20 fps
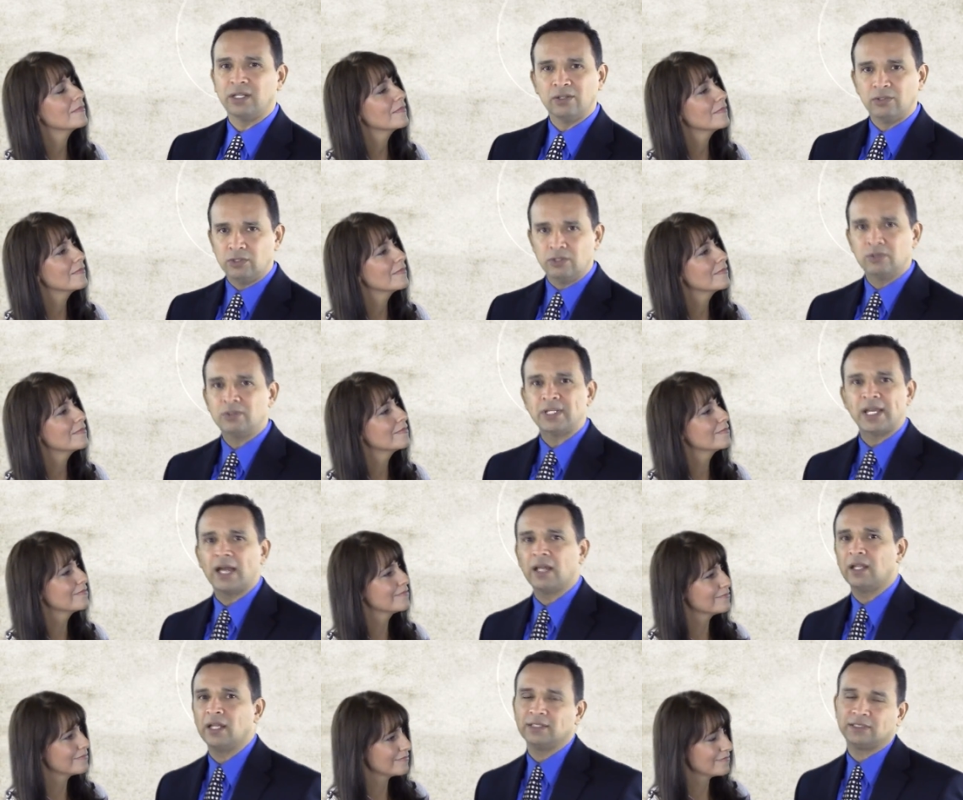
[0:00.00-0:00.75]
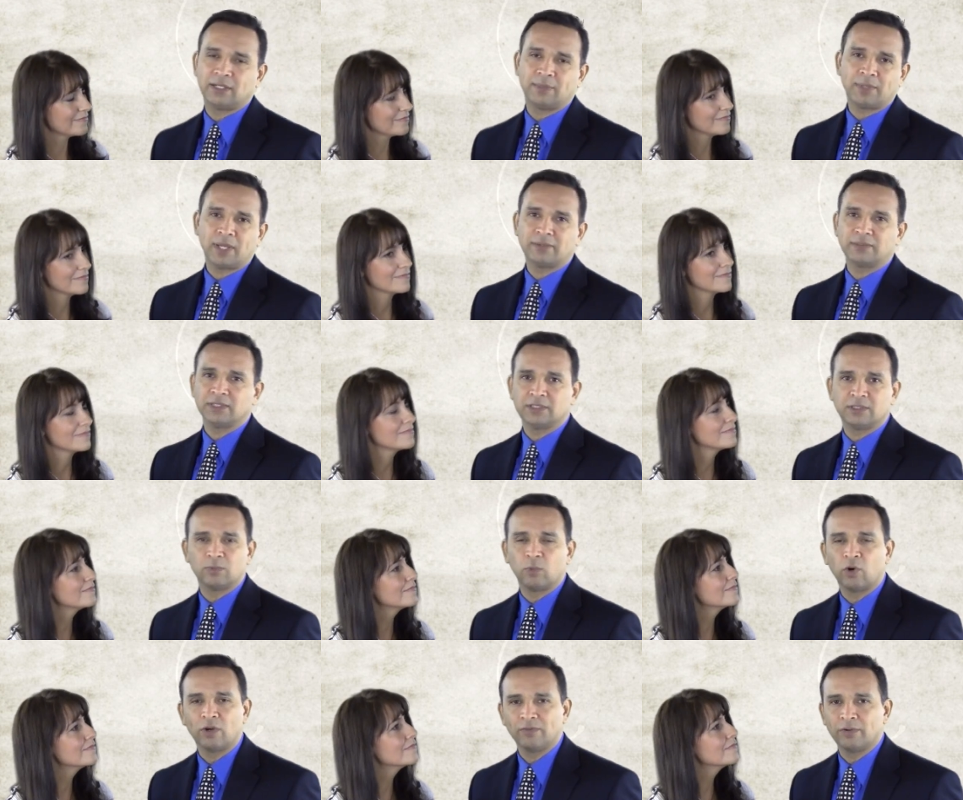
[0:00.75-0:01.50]
Speaker 1: You, you tell us. Sometimes
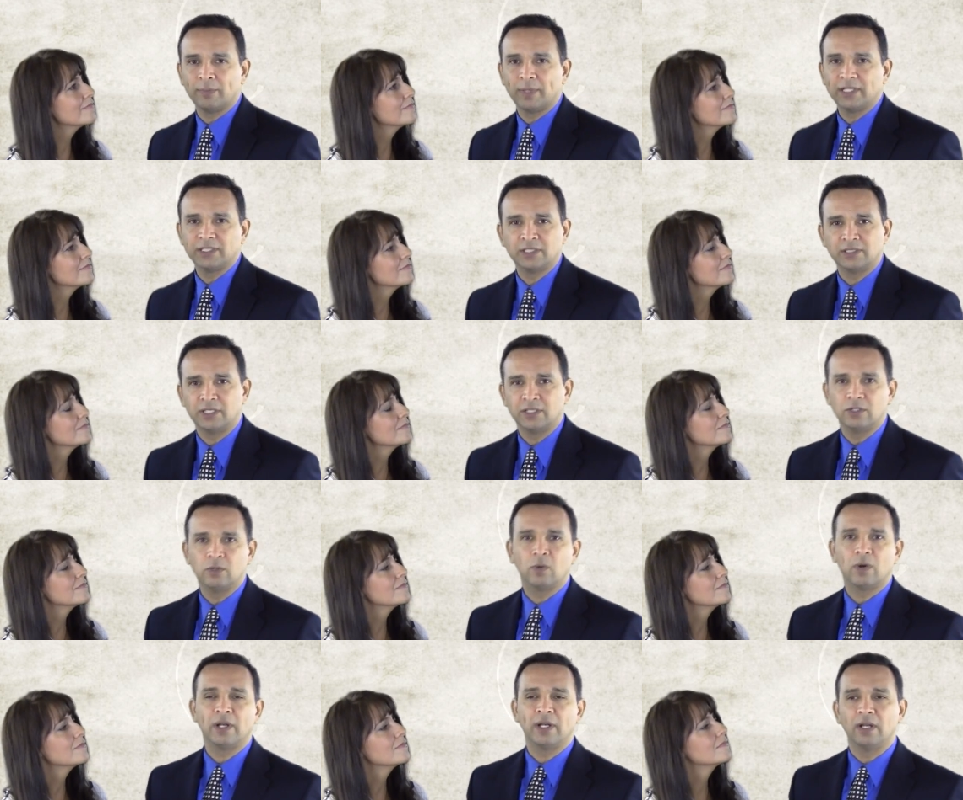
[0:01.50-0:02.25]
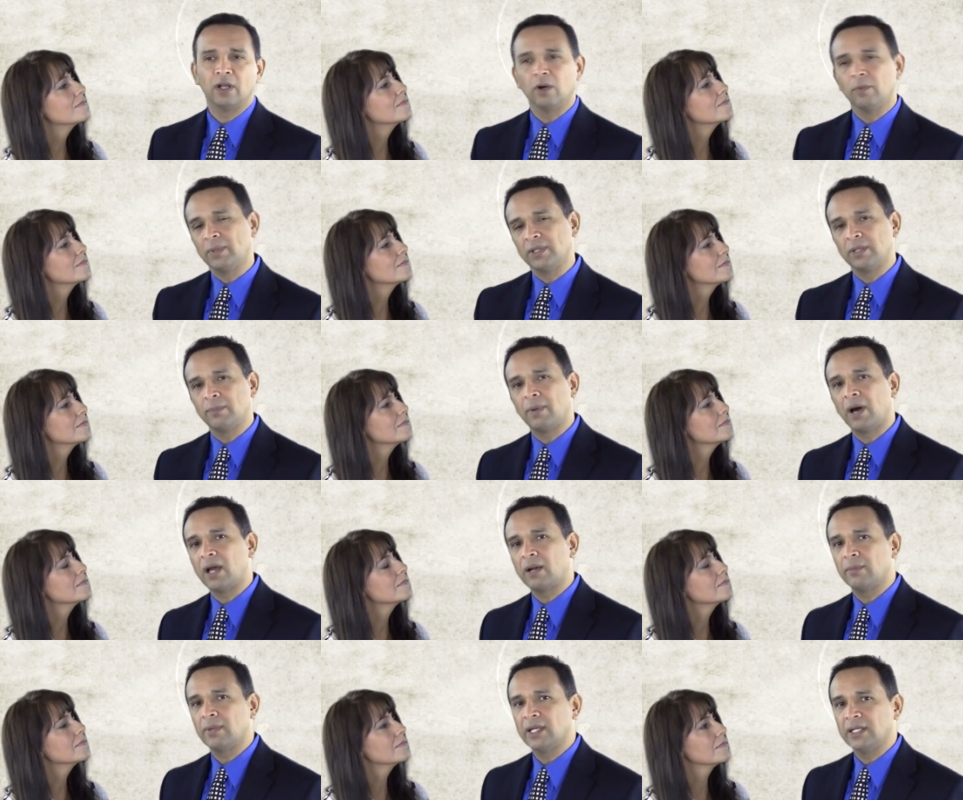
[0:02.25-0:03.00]
it's more information than you want to know. But the
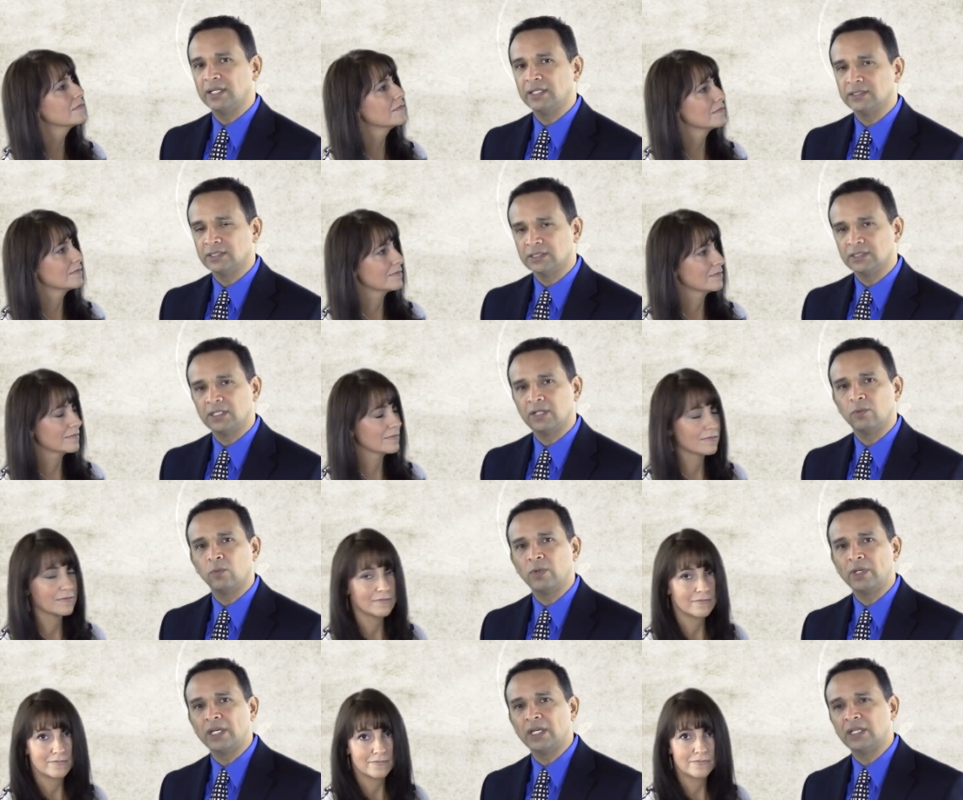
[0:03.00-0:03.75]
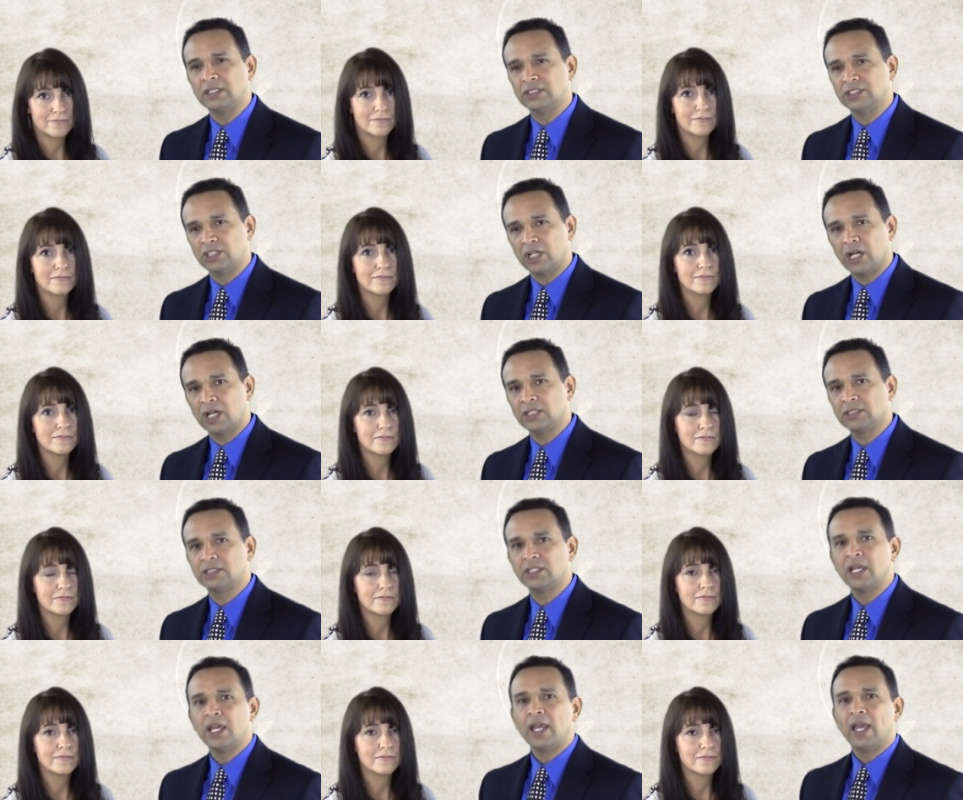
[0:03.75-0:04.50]
bottom line is, is that we
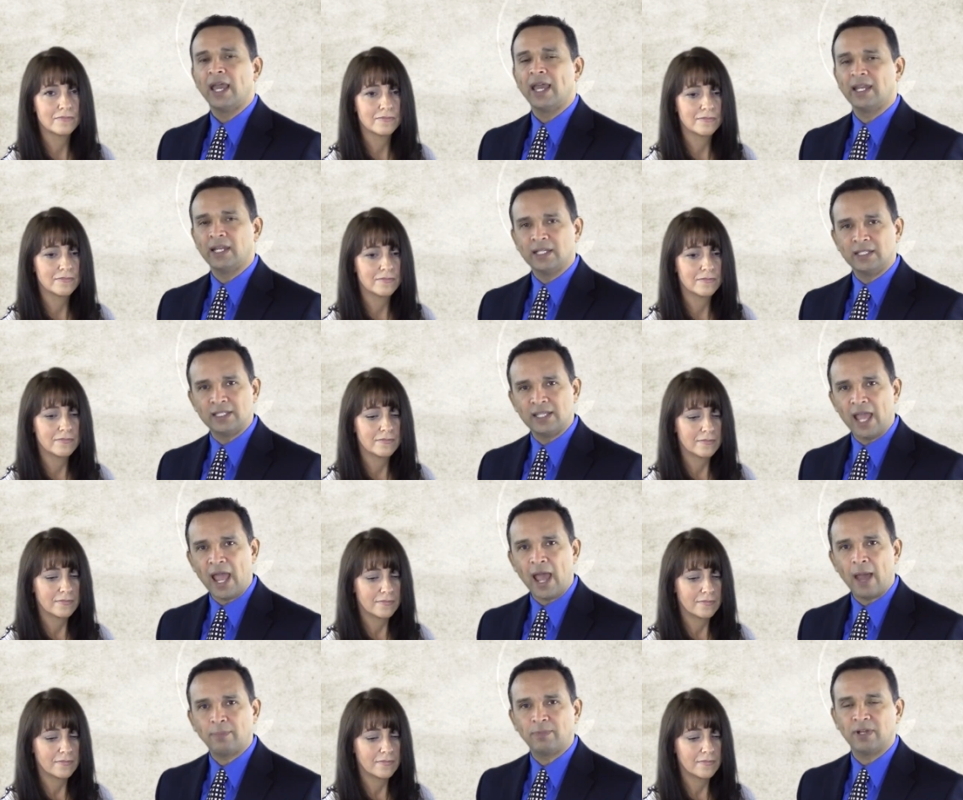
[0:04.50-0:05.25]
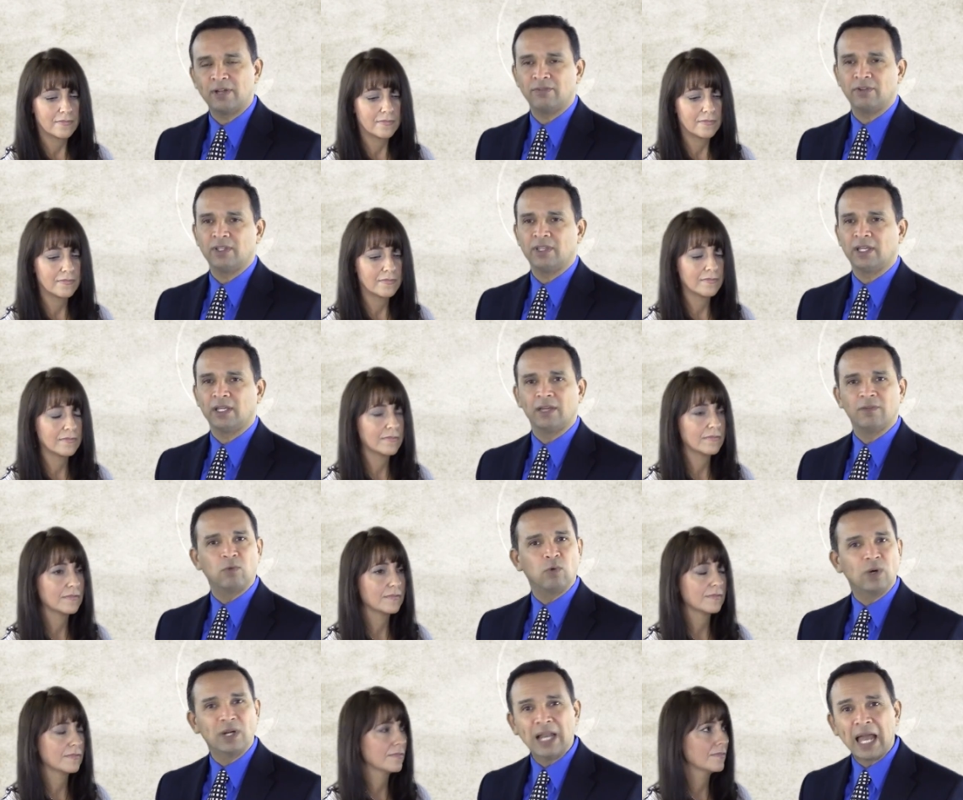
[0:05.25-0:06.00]
adjust and adapt everything.
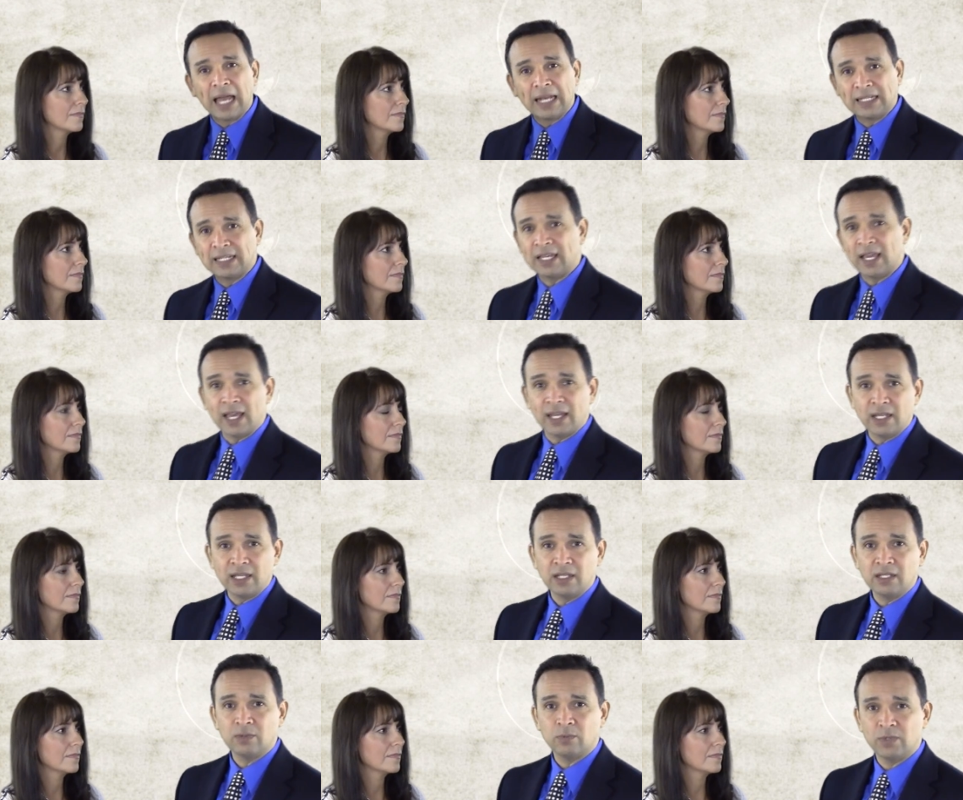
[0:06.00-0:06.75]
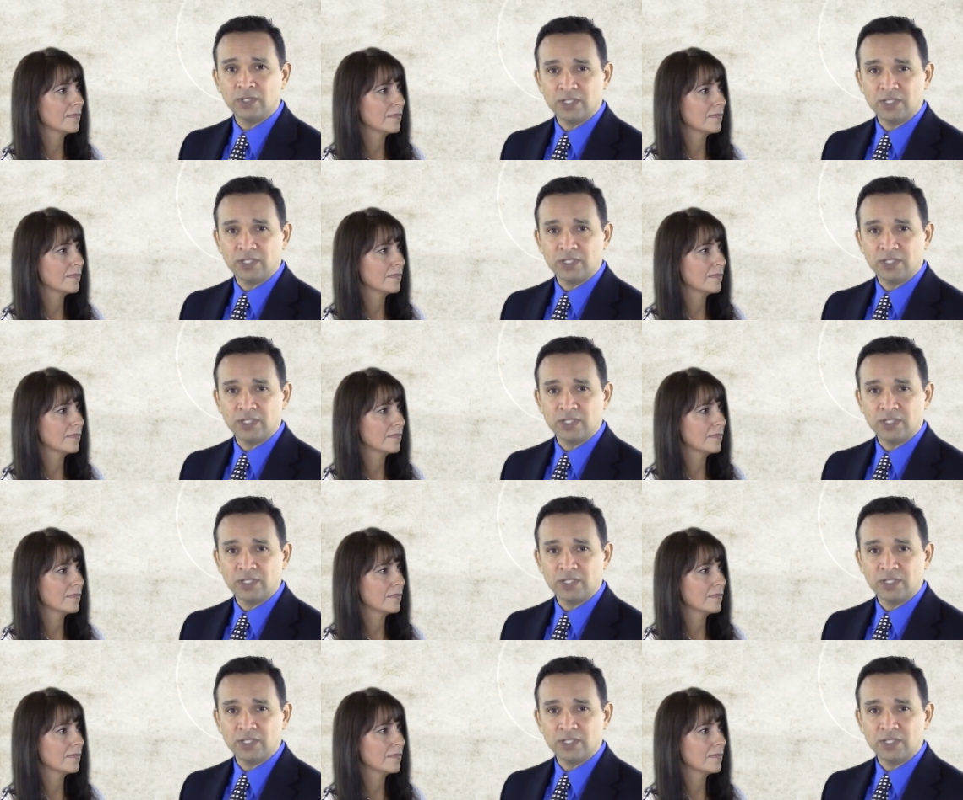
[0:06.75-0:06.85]
If we're not getting